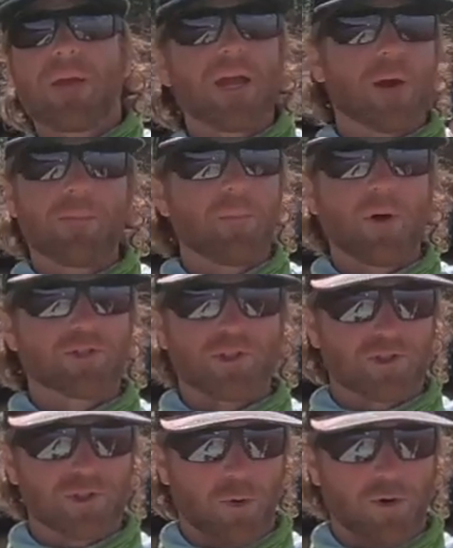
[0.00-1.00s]
Make up a bunch
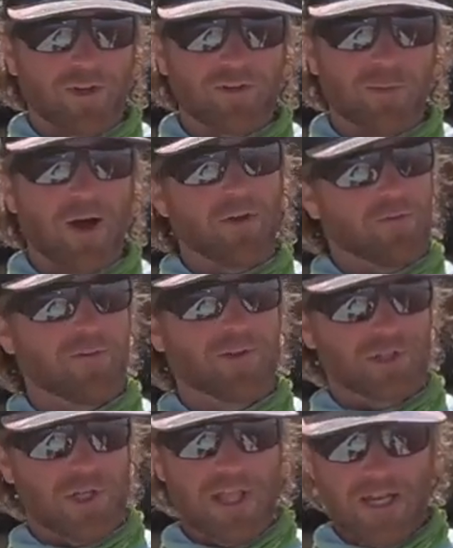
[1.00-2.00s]
of stories about your
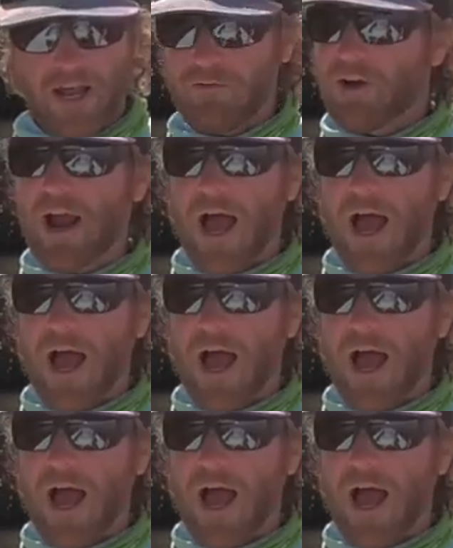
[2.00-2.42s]
fishing that never